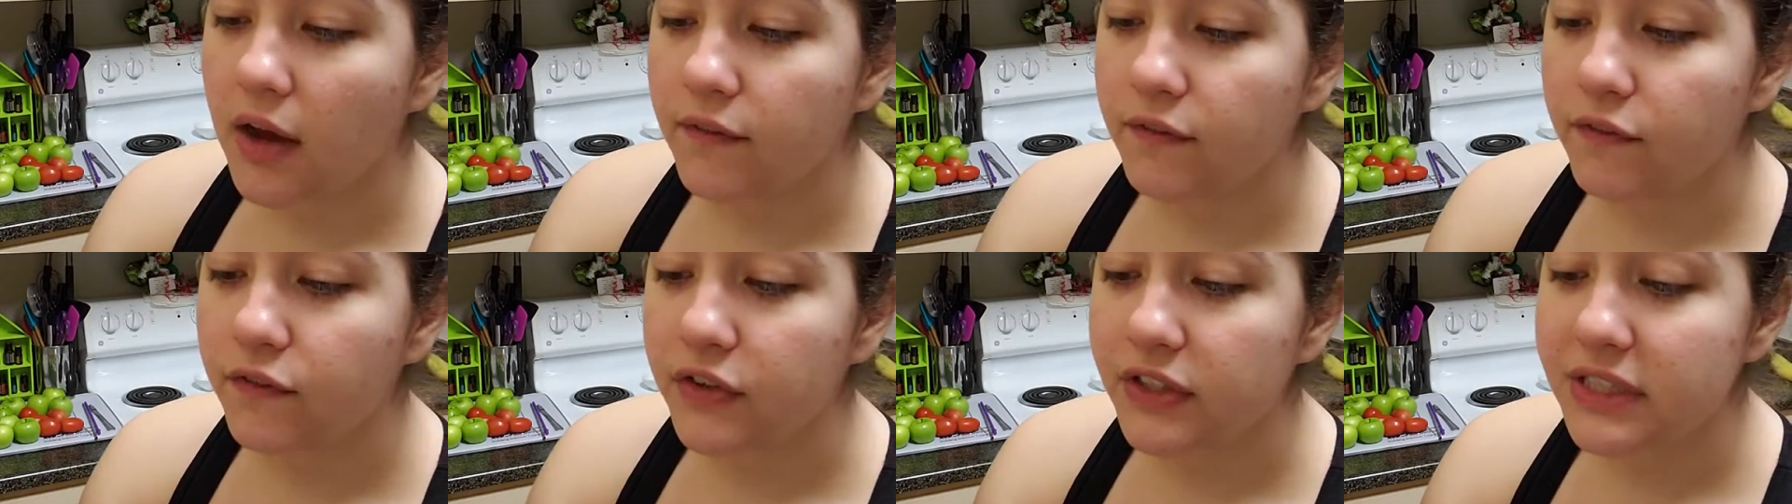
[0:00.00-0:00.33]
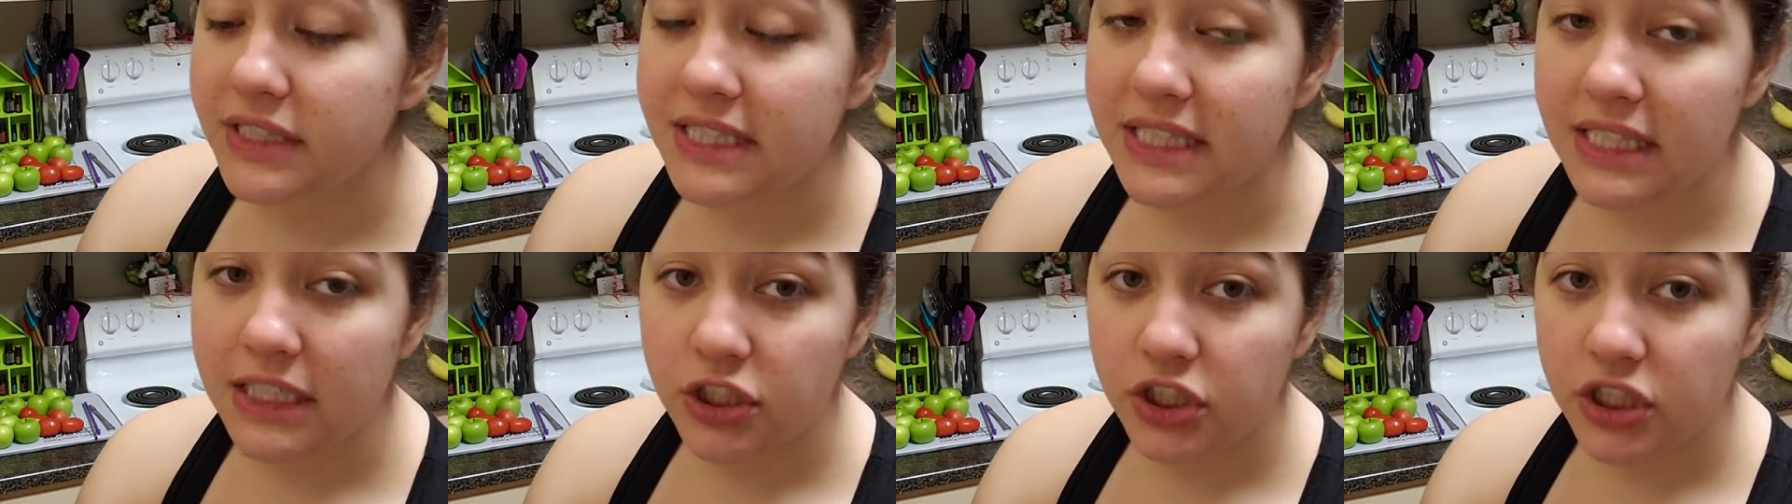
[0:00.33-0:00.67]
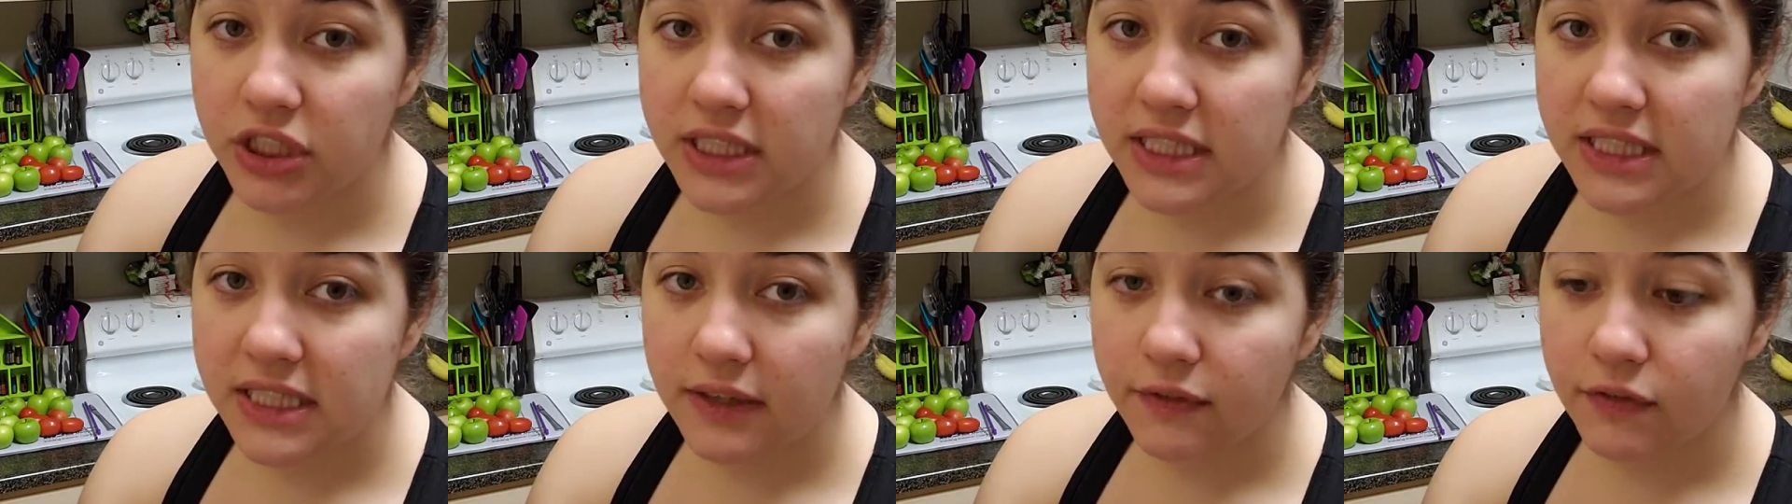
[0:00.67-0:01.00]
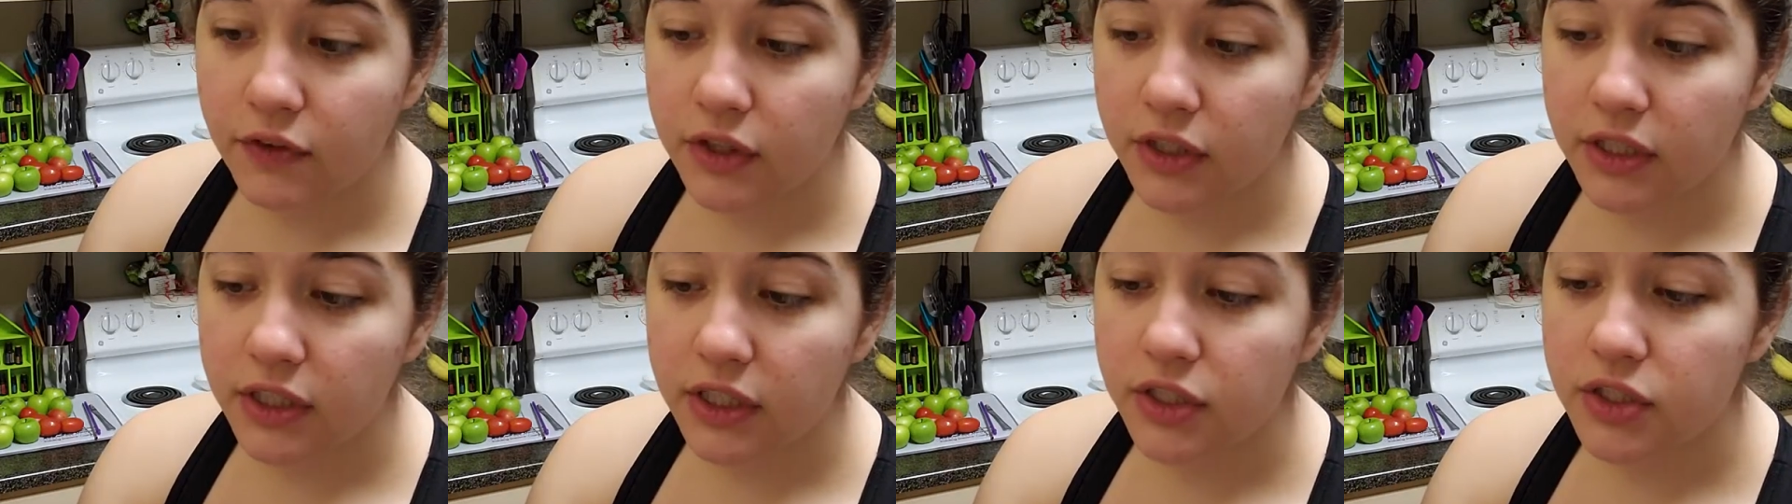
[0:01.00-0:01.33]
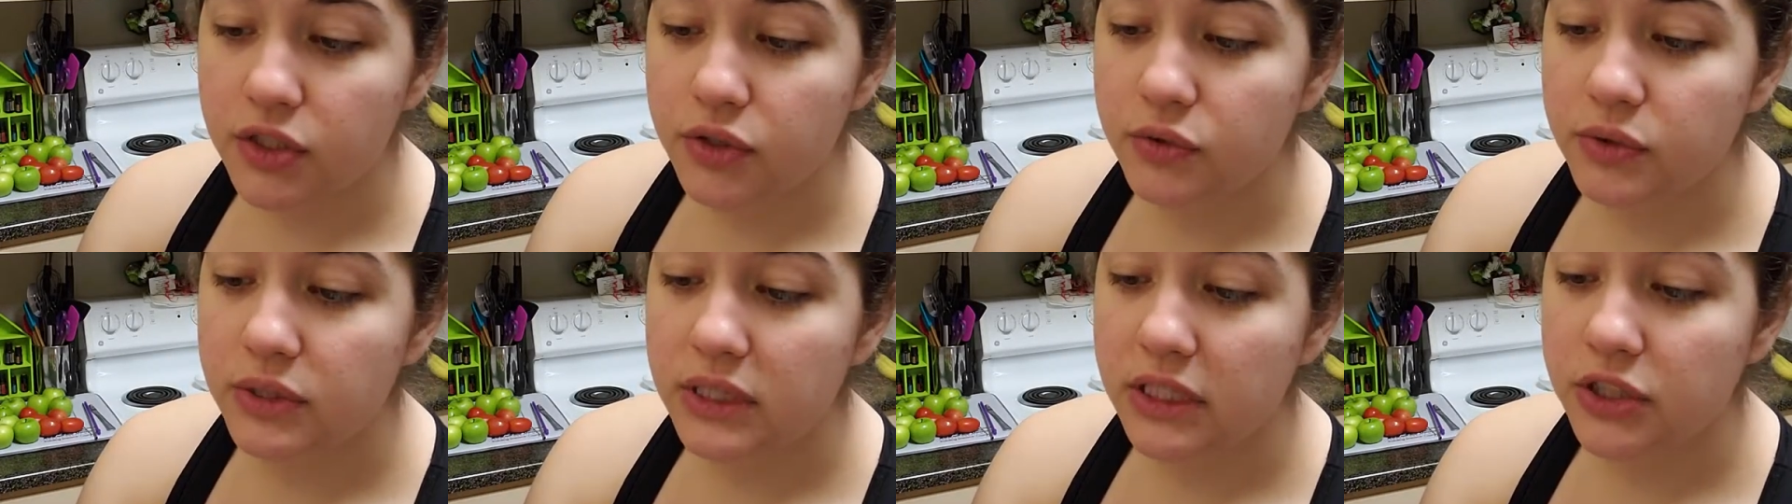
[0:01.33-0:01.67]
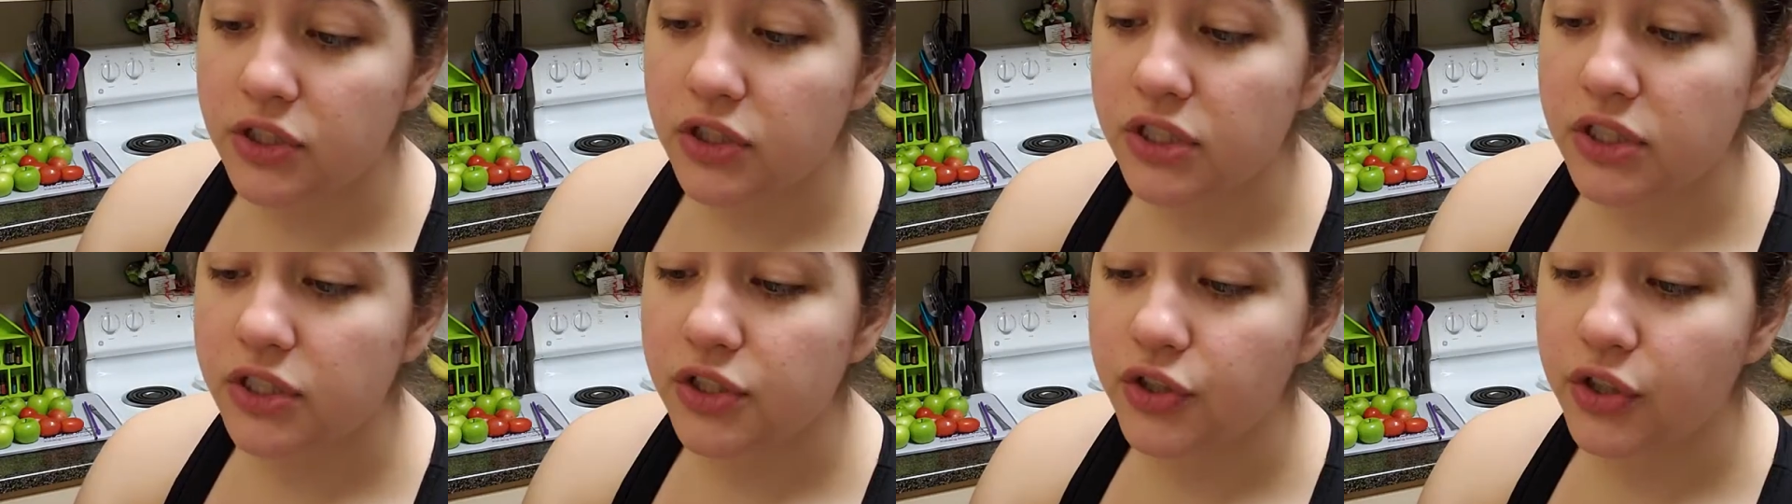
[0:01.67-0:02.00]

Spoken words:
for dishes. If you're going to do dishes,